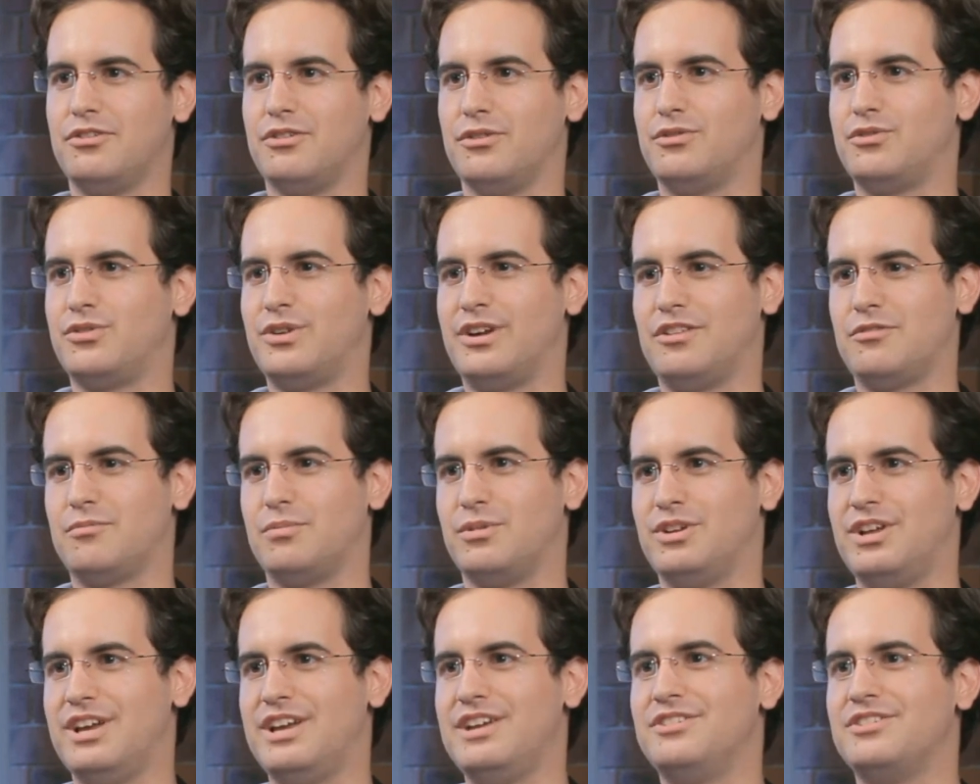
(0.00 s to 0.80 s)
of
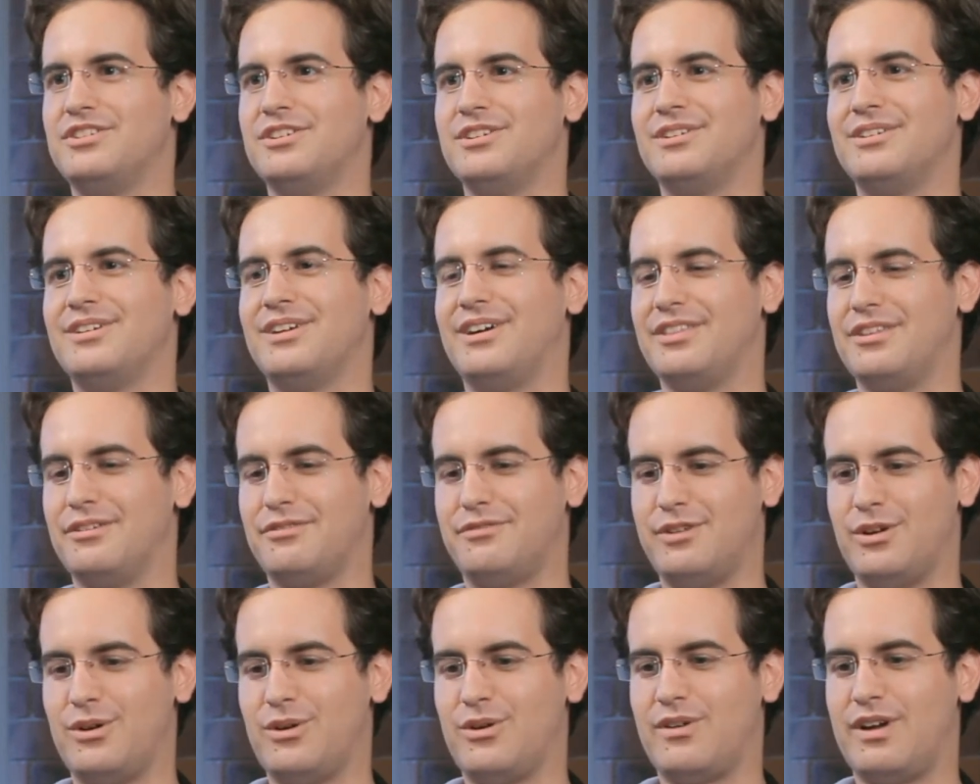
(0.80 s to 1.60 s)
Transportation on the
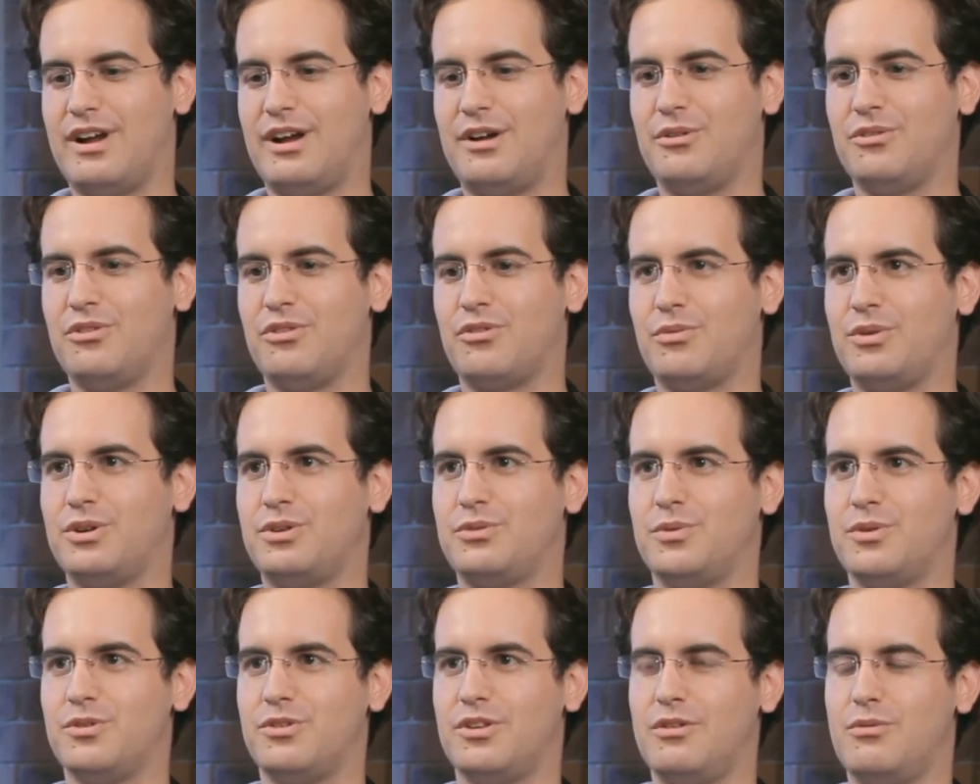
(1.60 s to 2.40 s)
fairgrounds,
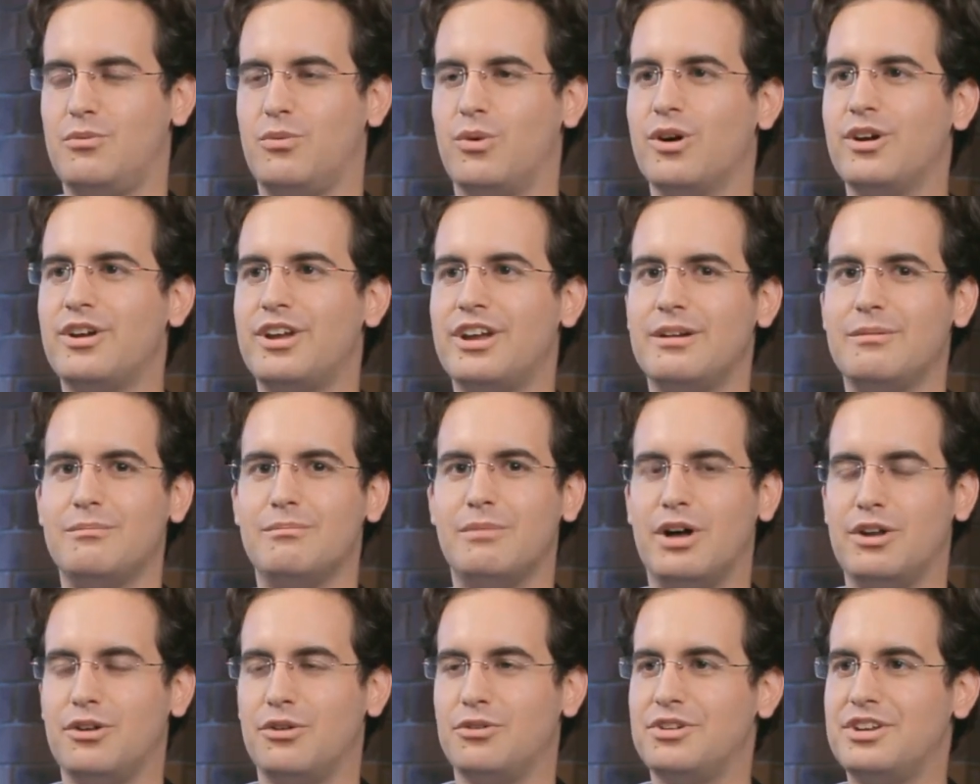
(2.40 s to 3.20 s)
which was a working
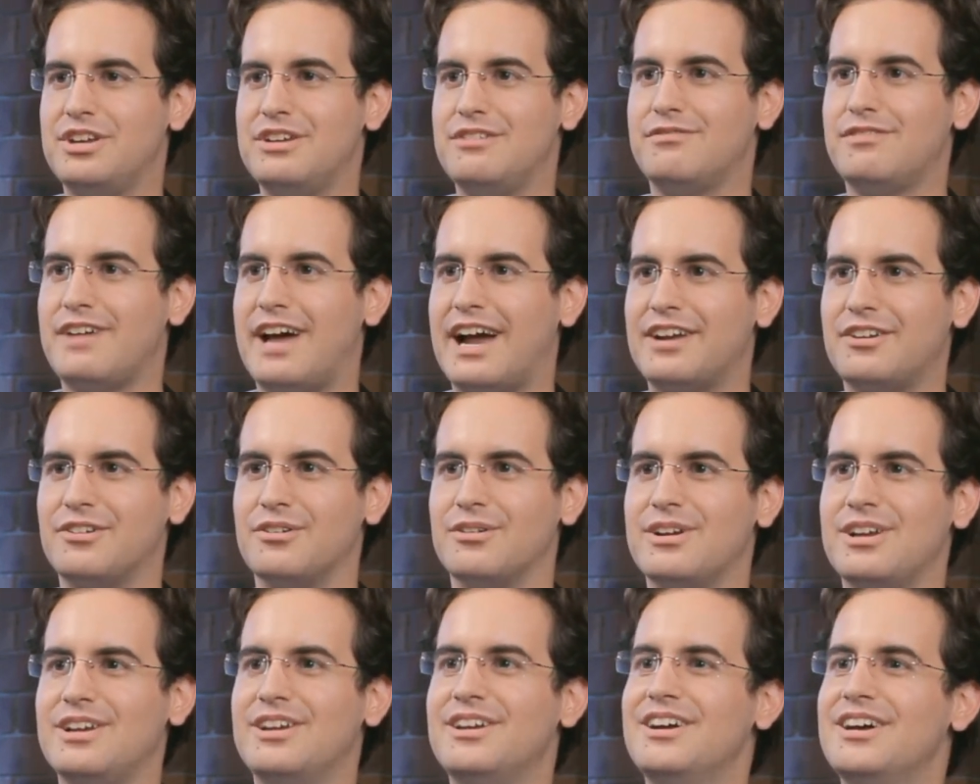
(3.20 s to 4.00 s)
Model T
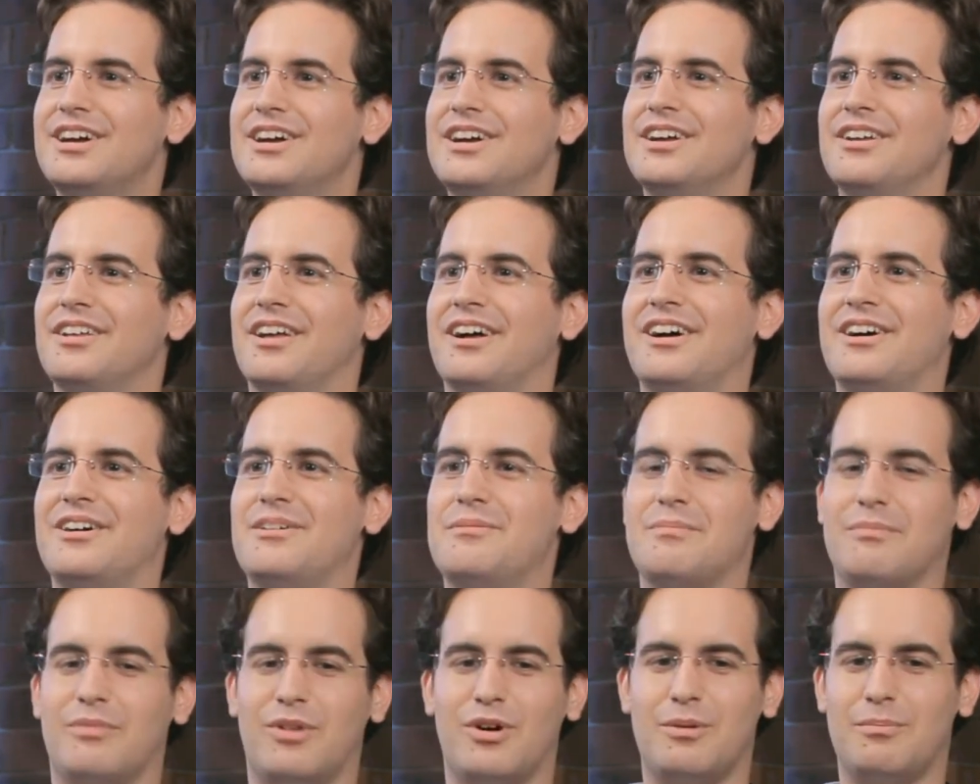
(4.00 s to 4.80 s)
factory
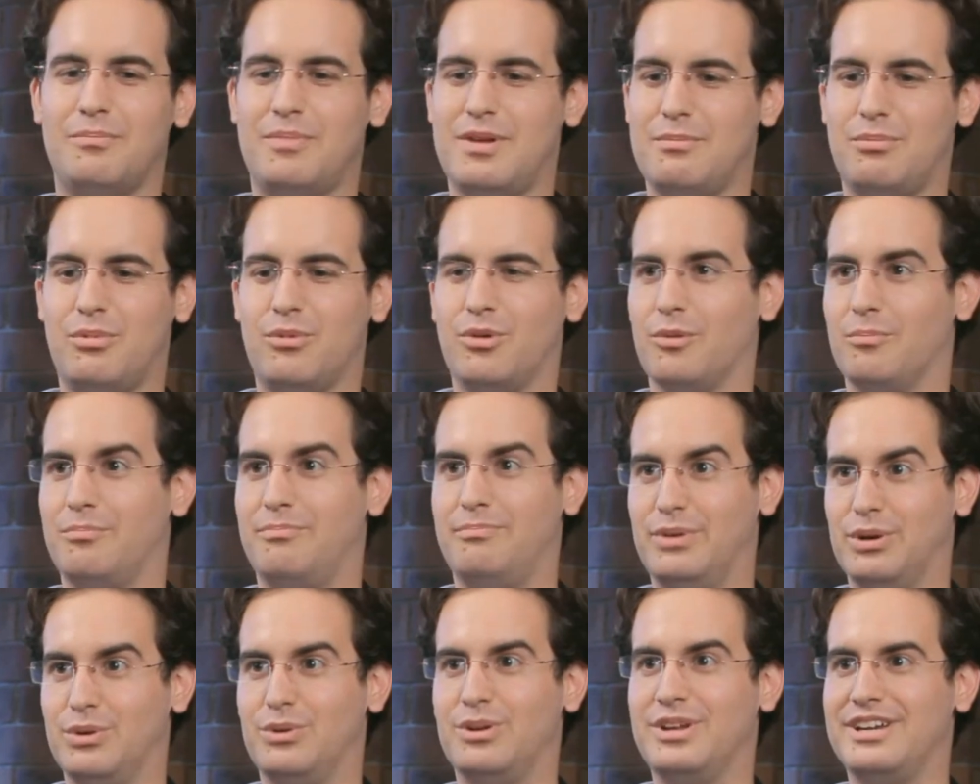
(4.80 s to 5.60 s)
where people were
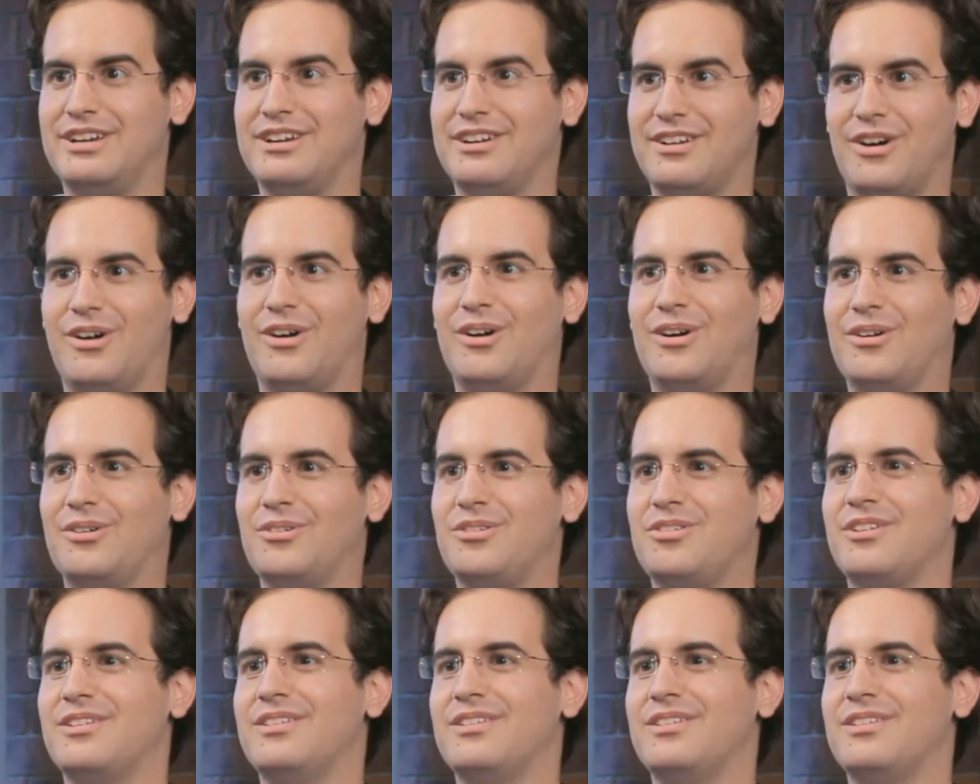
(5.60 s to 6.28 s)
building cars.